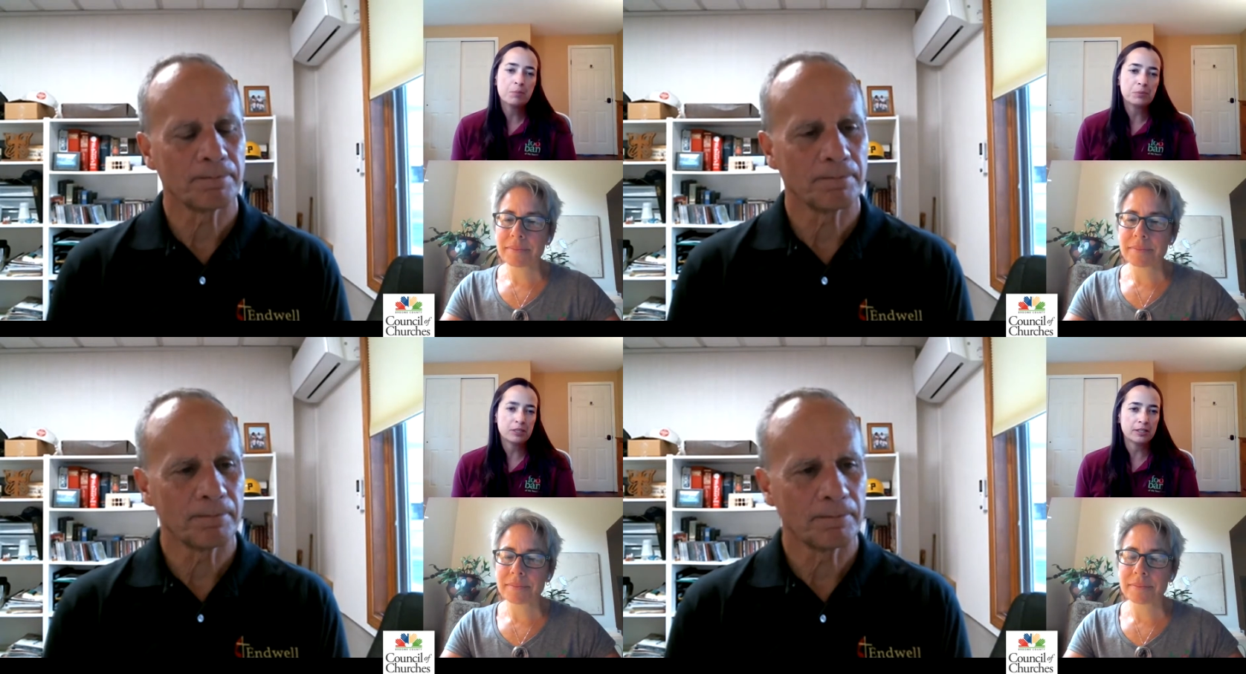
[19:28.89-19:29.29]

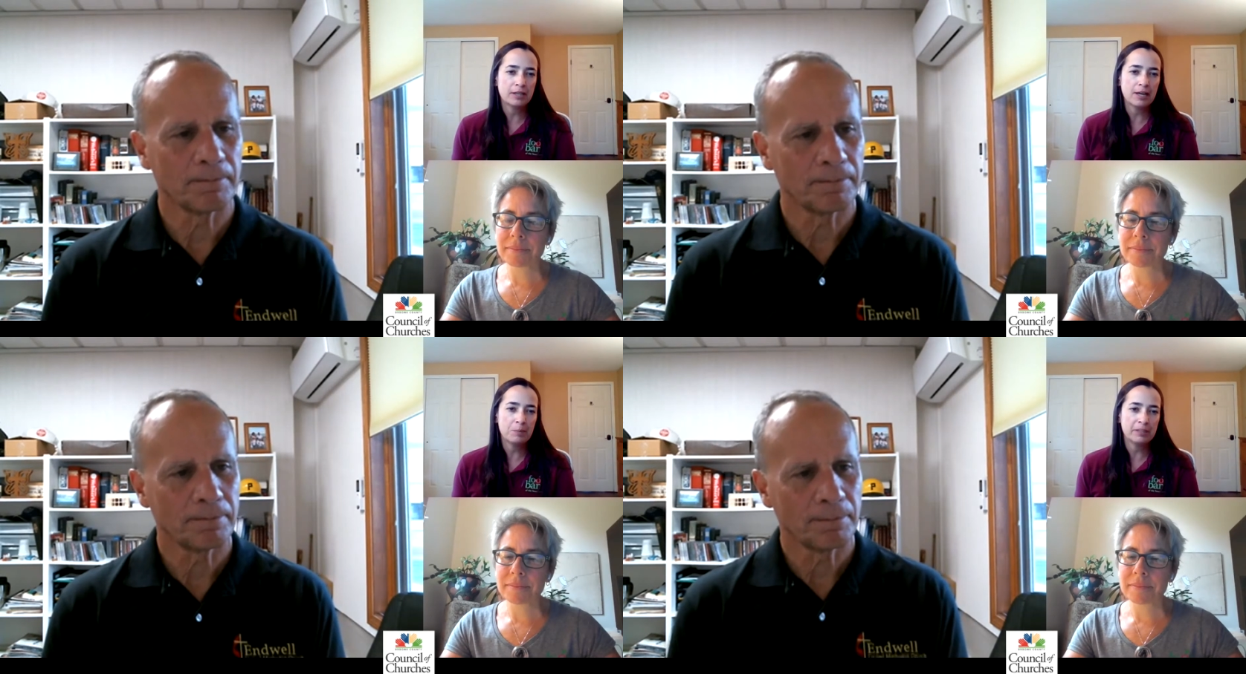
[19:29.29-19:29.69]
Speaker 1: a
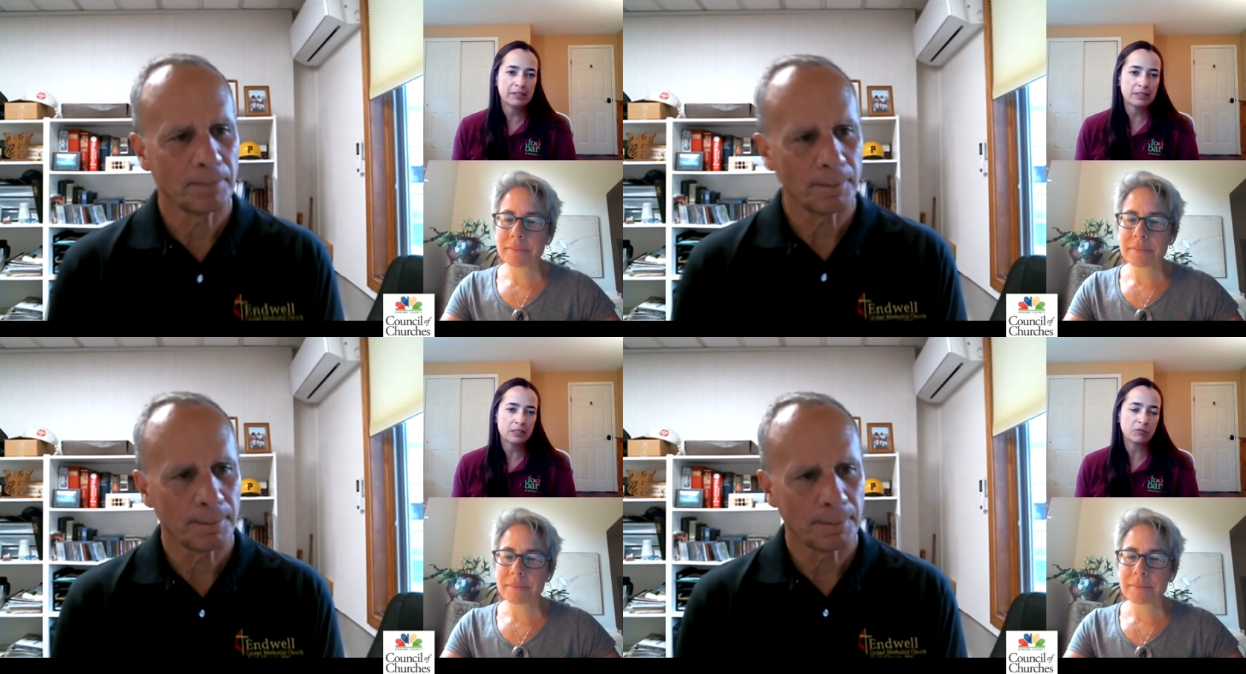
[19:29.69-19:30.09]
pretty
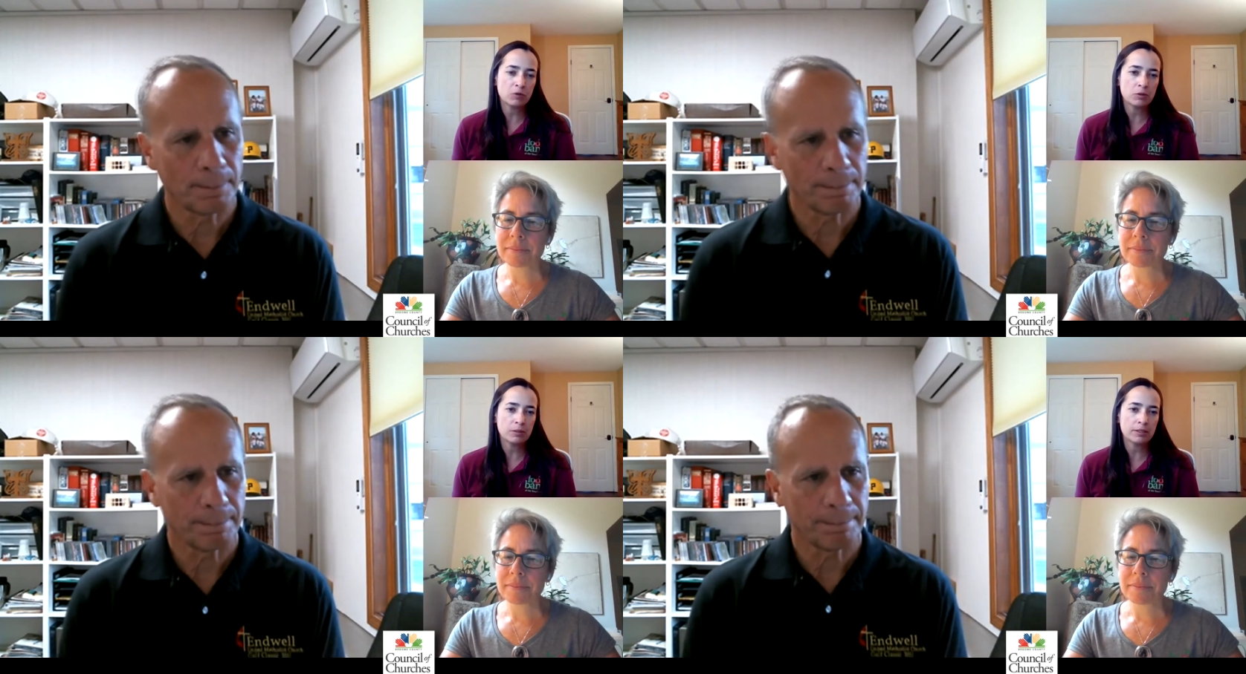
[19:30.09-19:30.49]
complex
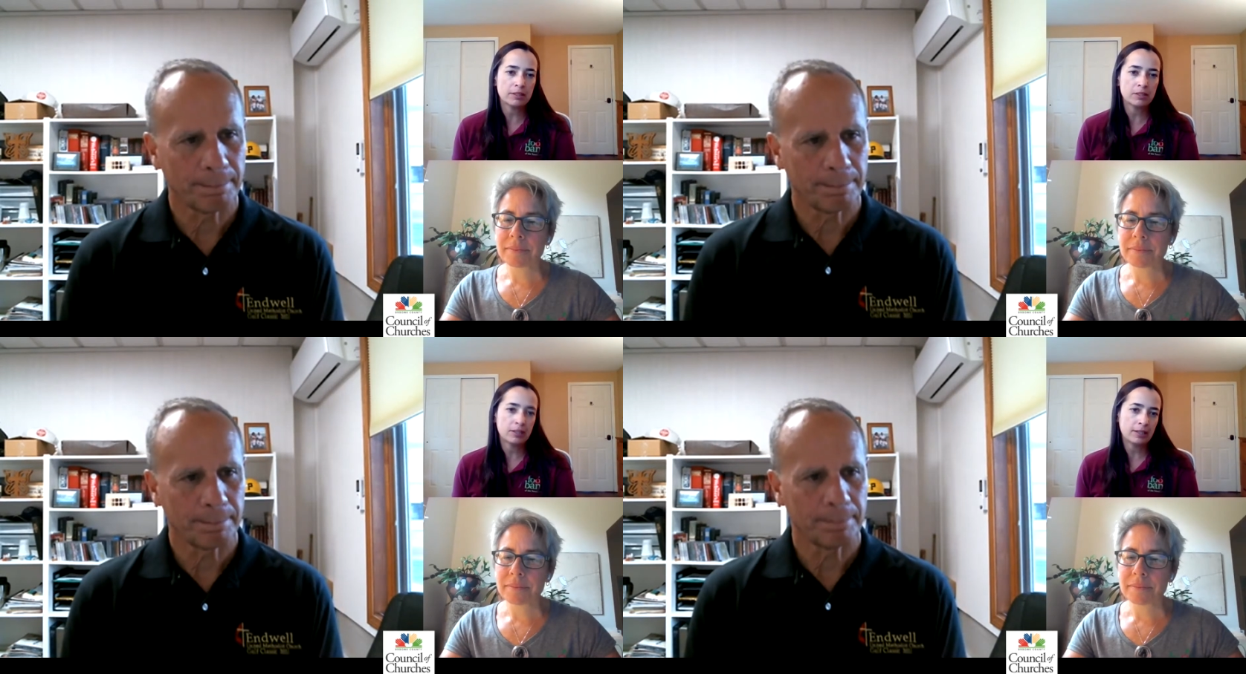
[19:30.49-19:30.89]

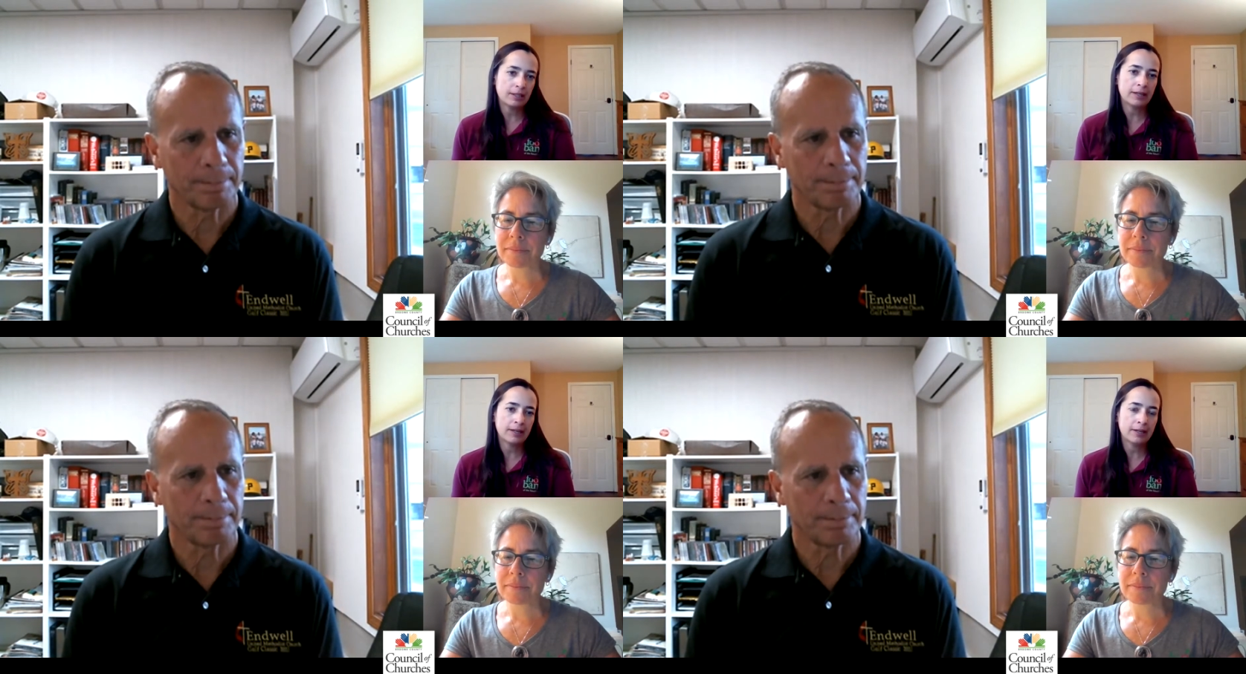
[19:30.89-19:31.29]
formula
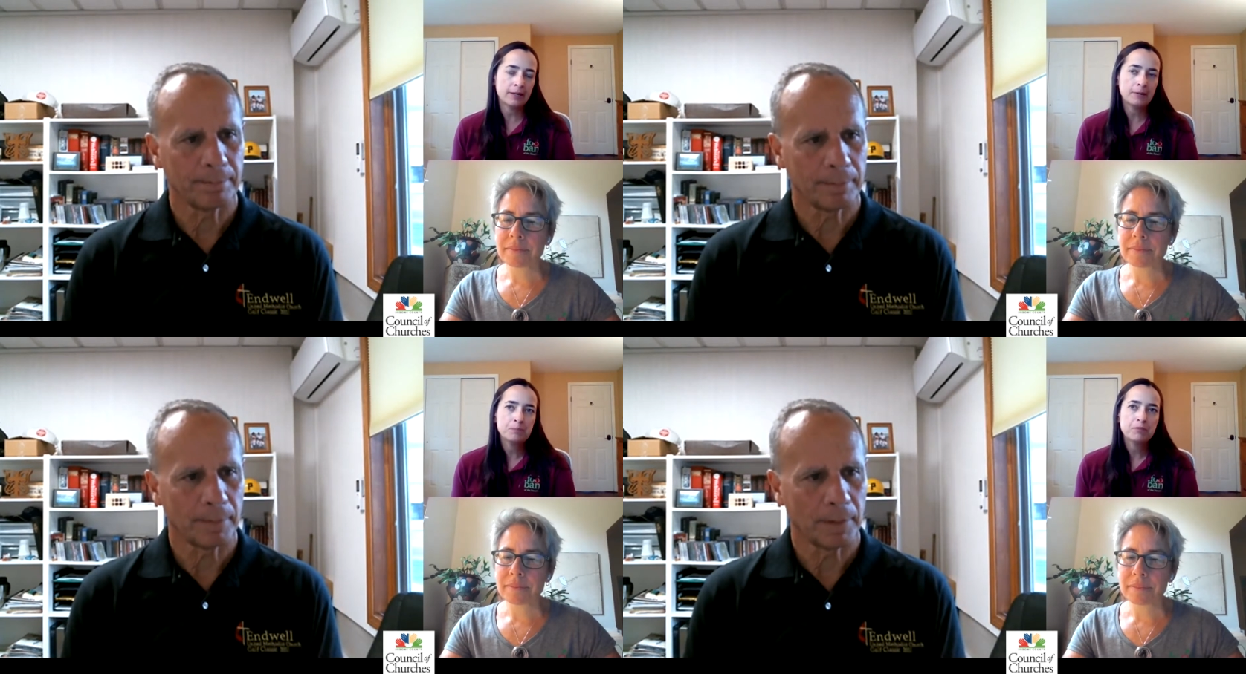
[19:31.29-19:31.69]
looking
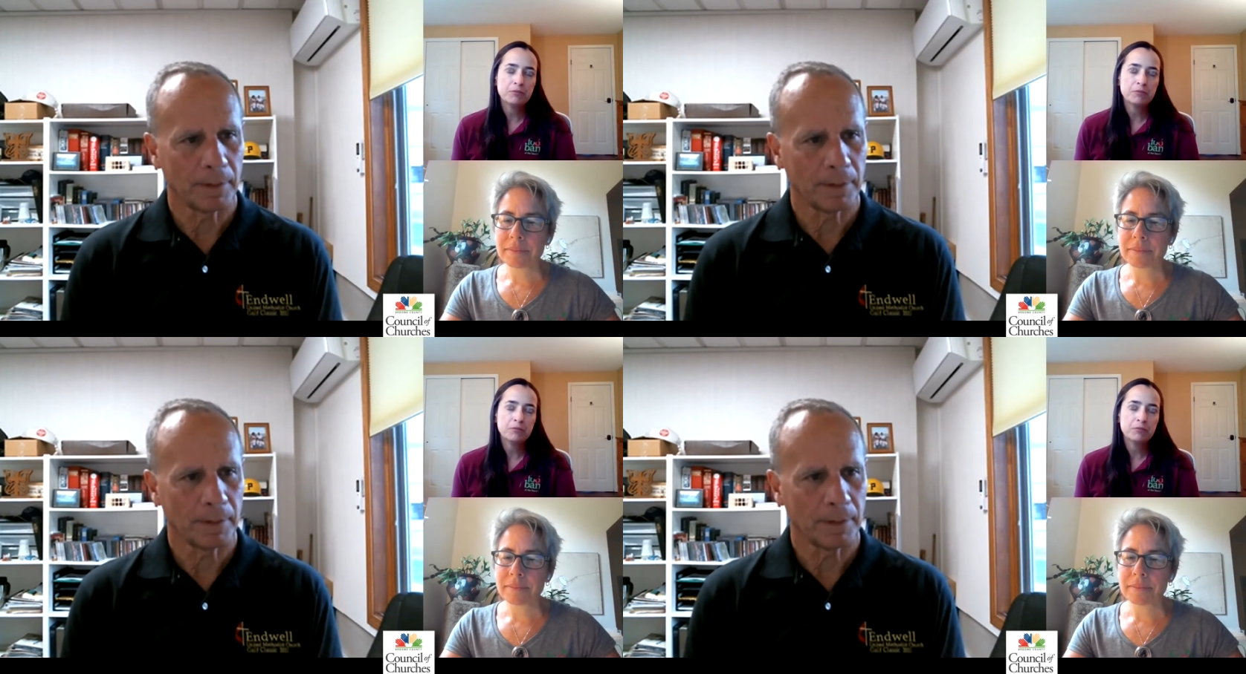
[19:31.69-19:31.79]
at